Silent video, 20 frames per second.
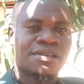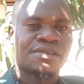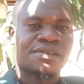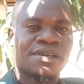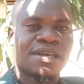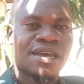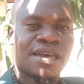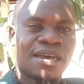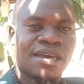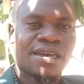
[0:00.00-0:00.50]

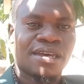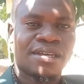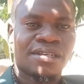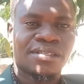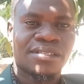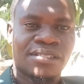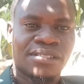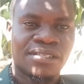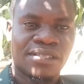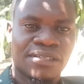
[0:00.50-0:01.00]
and
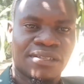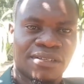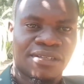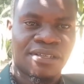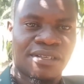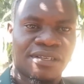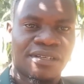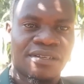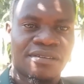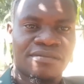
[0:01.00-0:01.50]

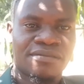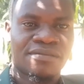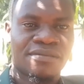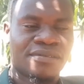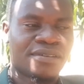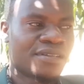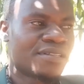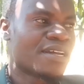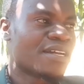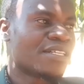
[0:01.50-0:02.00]

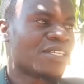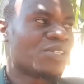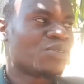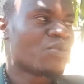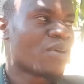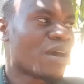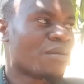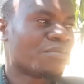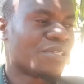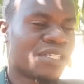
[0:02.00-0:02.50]
that is why
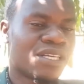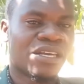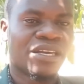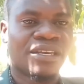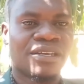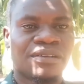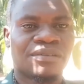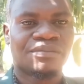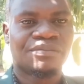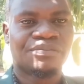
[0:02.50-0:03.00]
I'm saying